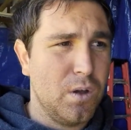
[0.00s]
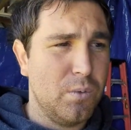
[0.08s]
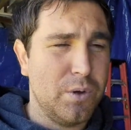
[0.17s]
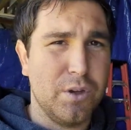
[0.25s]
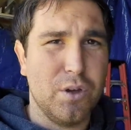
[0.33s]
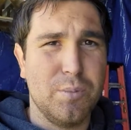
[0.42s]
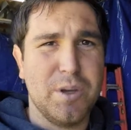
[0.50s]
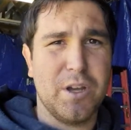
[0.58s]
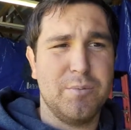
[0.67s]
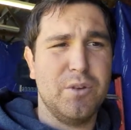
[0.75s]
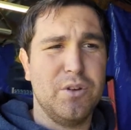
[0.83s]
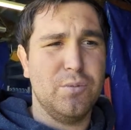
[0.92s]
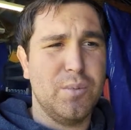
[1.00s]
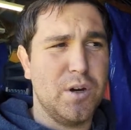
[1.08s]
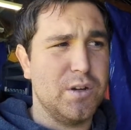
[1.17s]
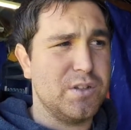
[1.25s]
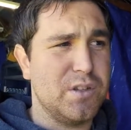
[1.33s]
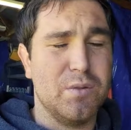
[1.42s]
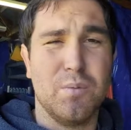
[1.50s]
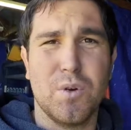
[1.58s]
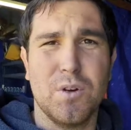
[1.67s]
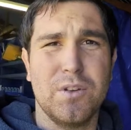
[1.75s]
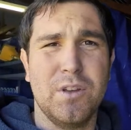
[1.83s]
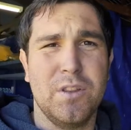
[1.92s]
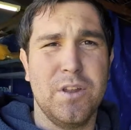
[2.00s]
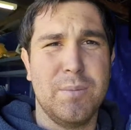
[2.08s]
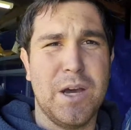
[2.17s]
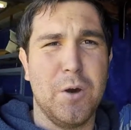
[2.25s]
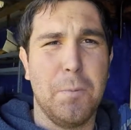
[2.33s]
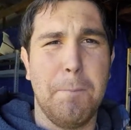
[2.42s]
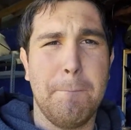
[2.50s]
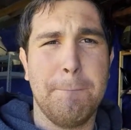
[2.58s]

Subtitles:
we can go pick up the new parts and warranty them out.